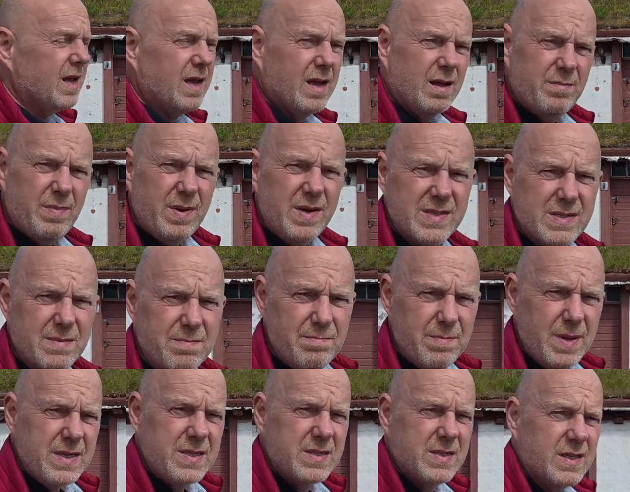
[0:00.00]
I bet it's a
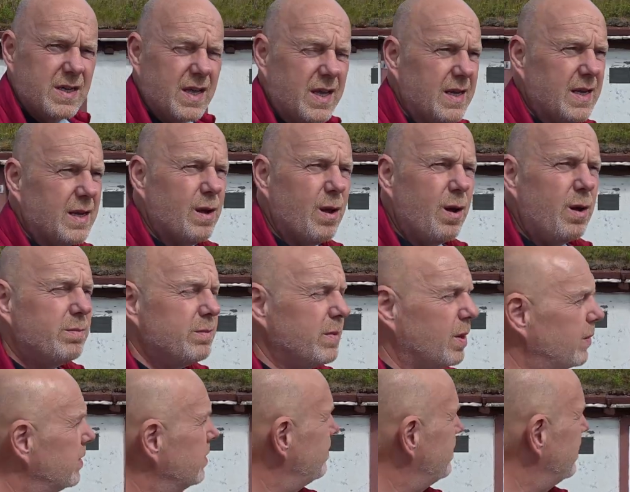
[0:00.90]
bitch to get your
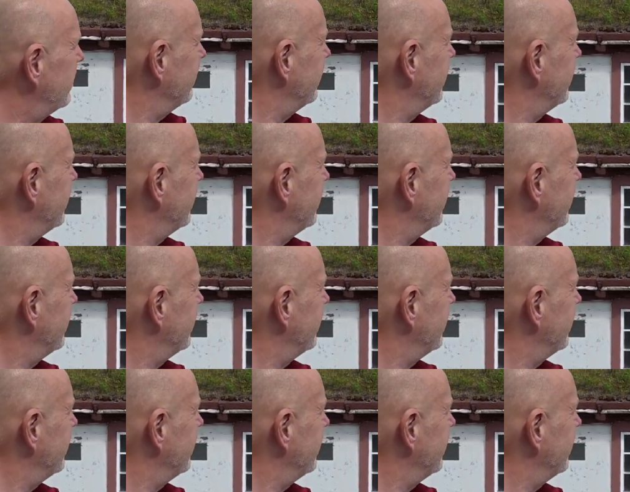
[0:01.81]
lawnmower from